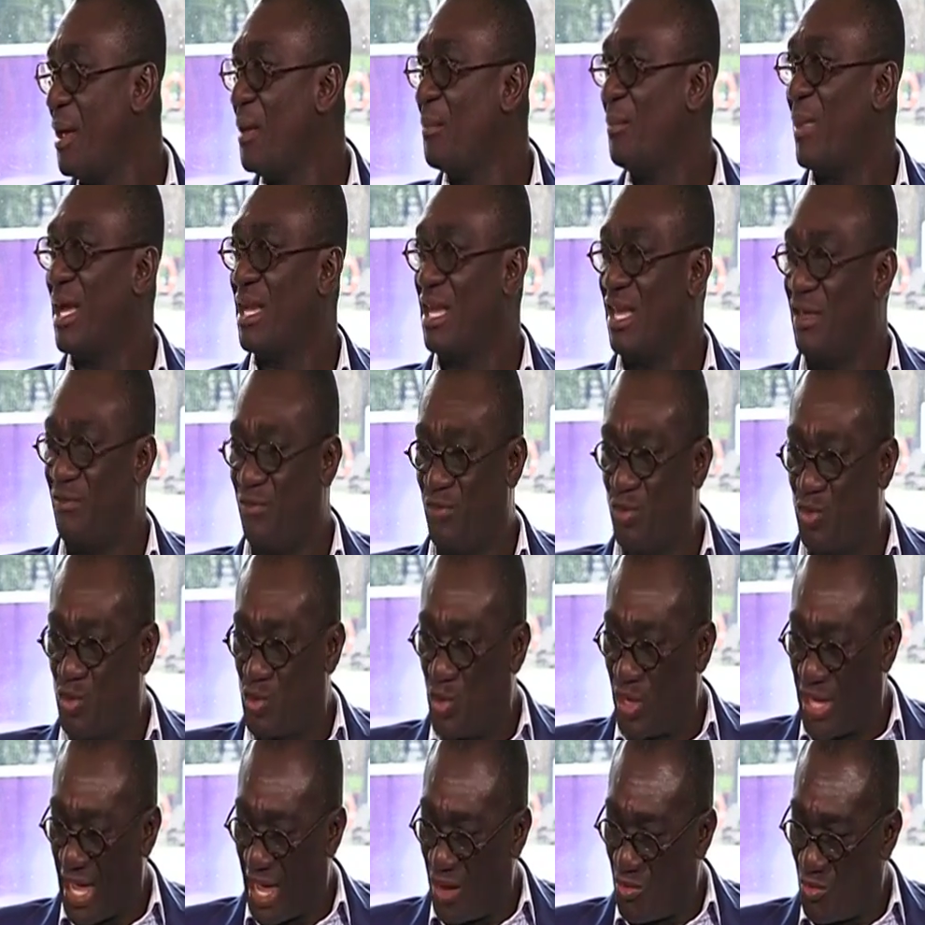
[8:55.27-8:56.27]
But if you
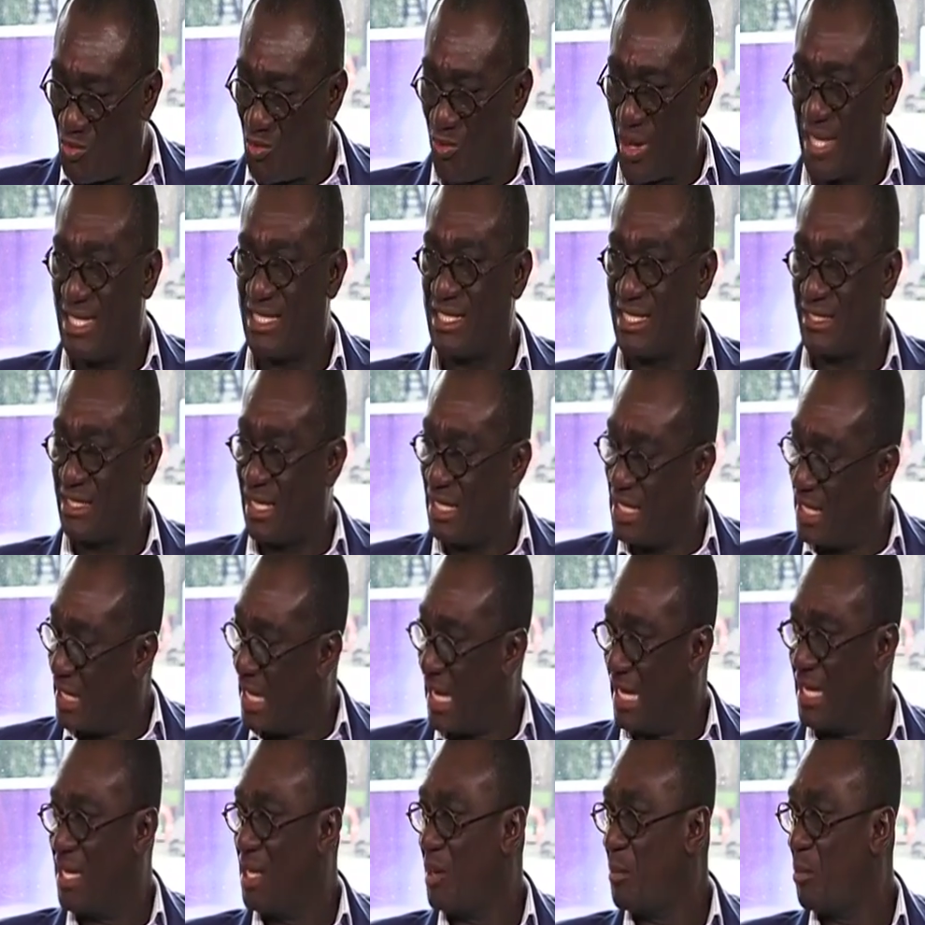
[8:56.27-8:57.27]
took a registered
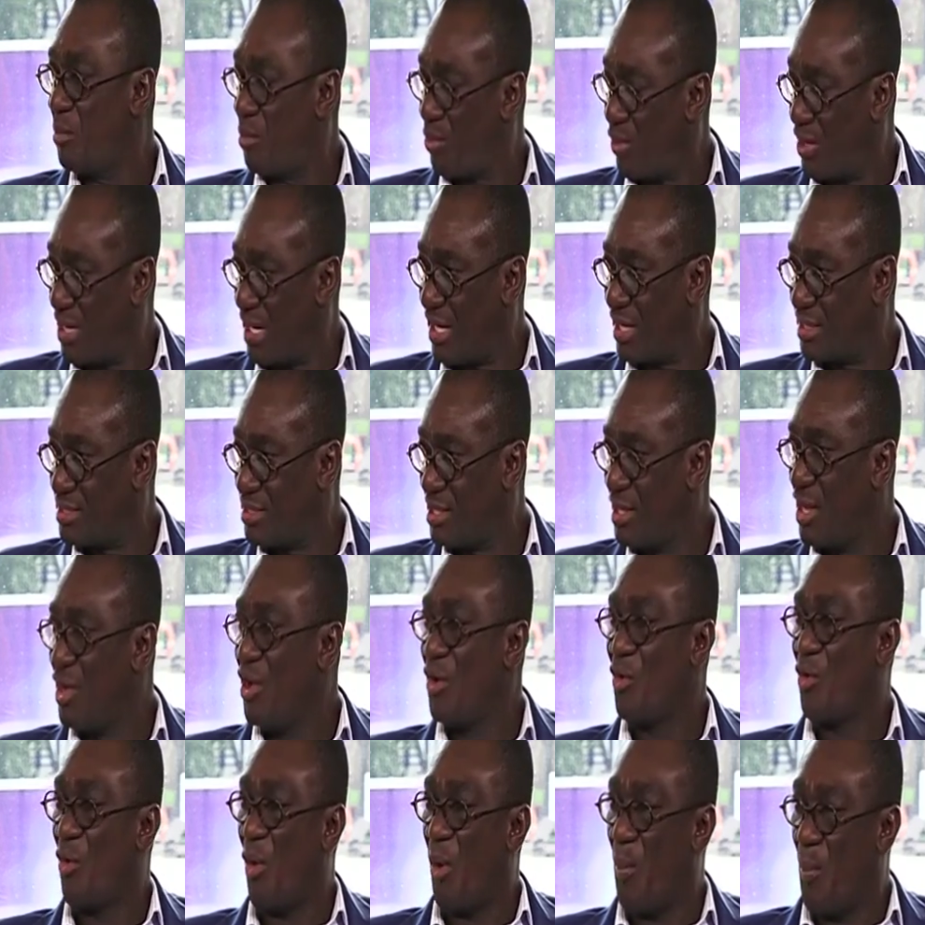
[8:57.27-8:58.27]
Ghanaian product,
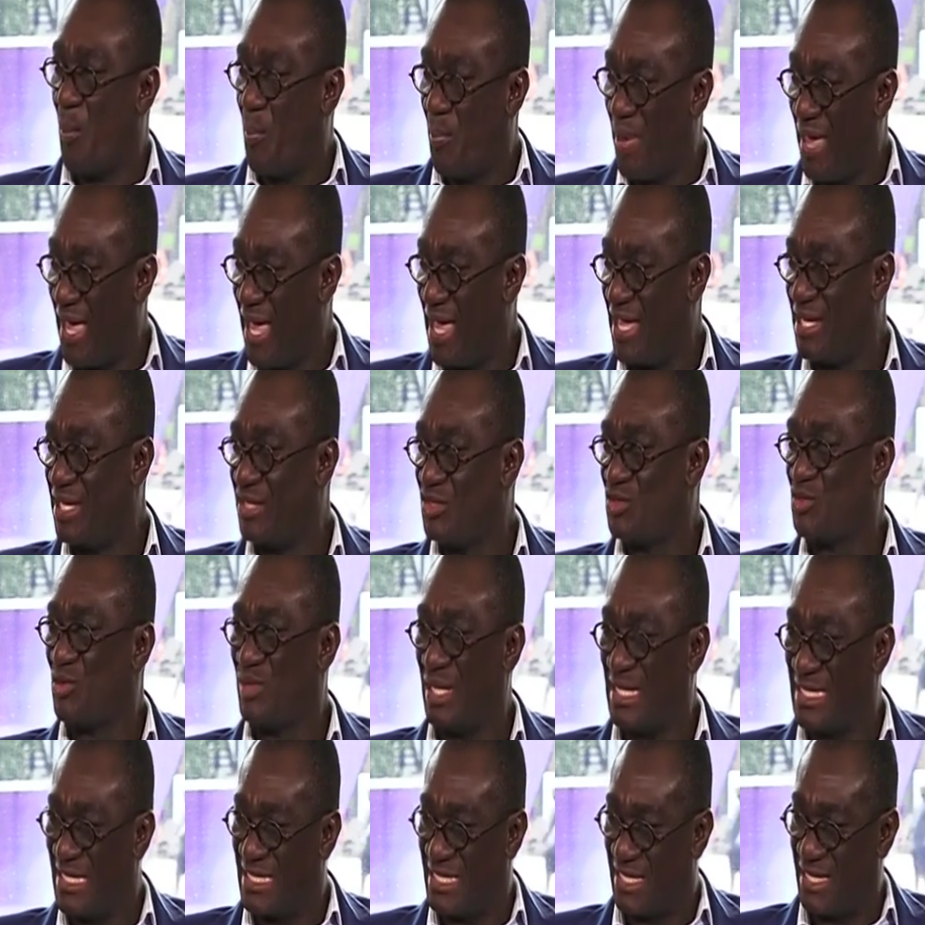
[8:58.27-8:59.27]
compared it to
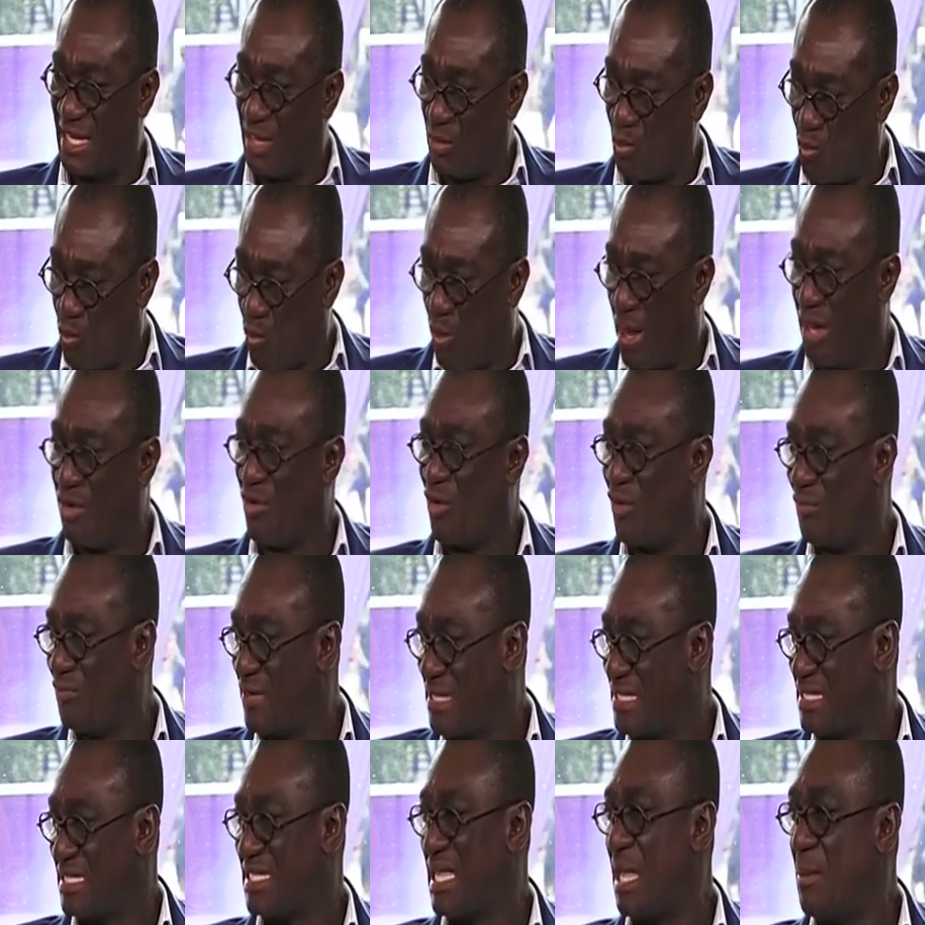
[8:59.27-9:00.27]
the, uh, one of the
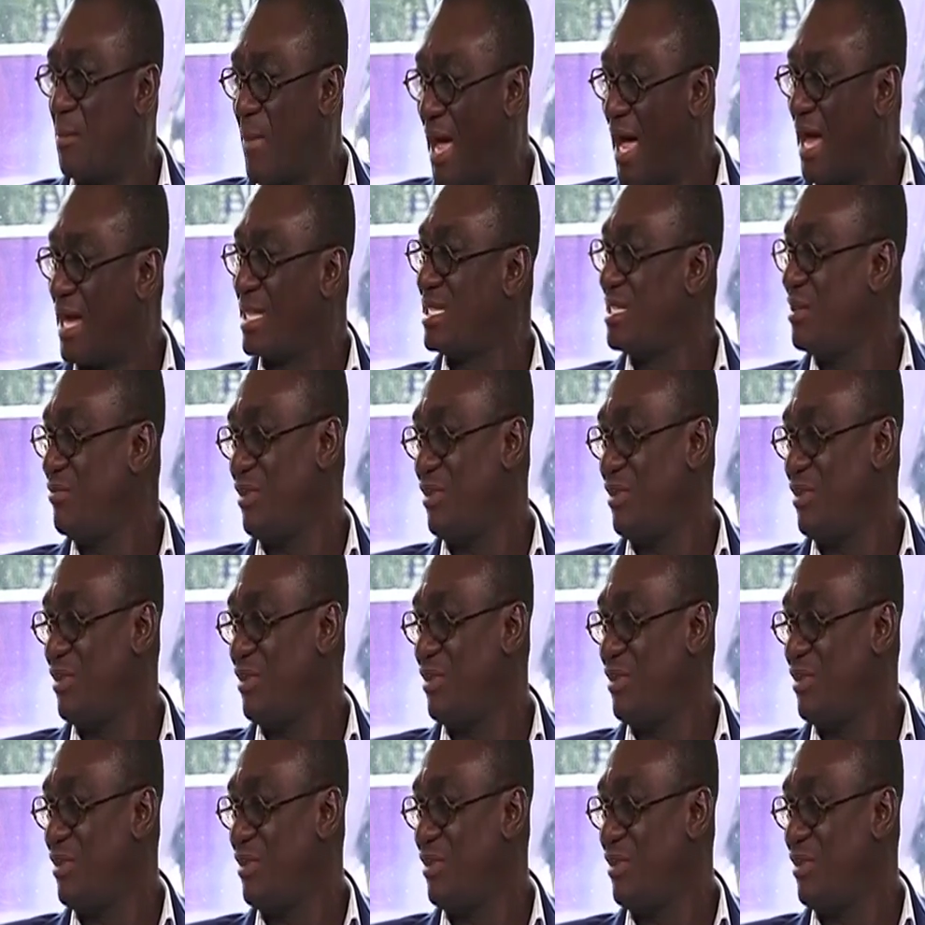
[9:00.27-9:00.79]
same active